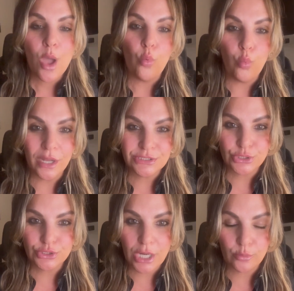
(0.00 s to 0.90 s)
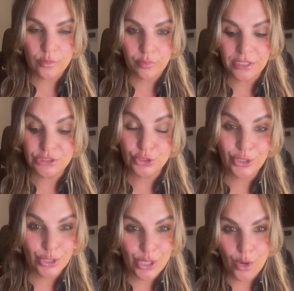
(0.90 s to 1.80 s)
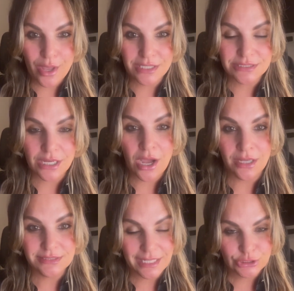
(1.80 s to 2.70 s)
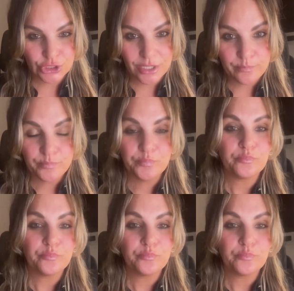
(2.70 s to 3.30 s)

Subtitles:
Once you're done with breach, you're going to go into causation.